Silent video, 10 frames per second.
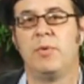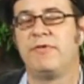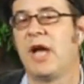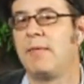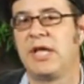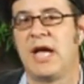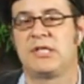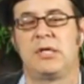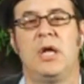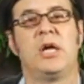we've got
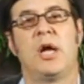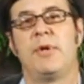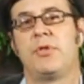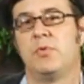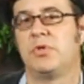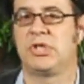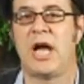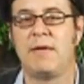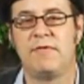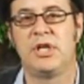guests coming through
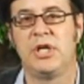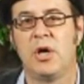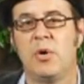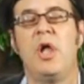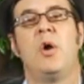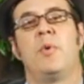Skype video,